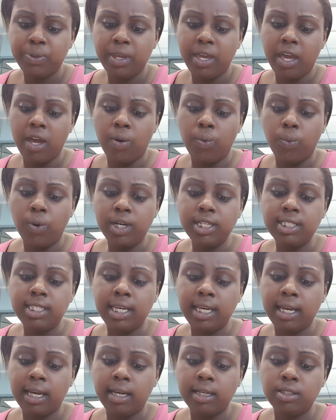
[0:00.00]
And one
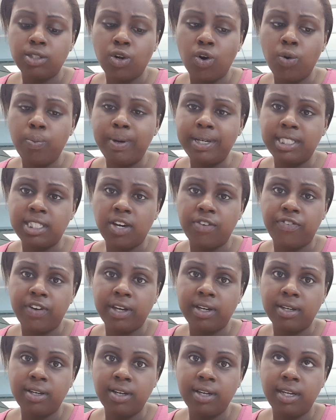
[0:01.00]
day I told myself I
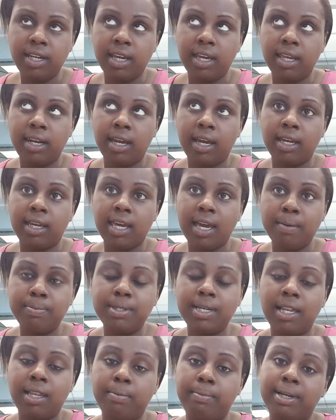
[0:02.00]
could, and I
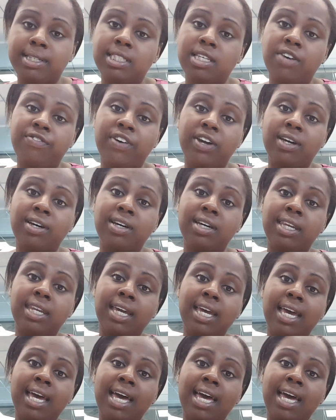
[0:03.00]
kept telling myself I could,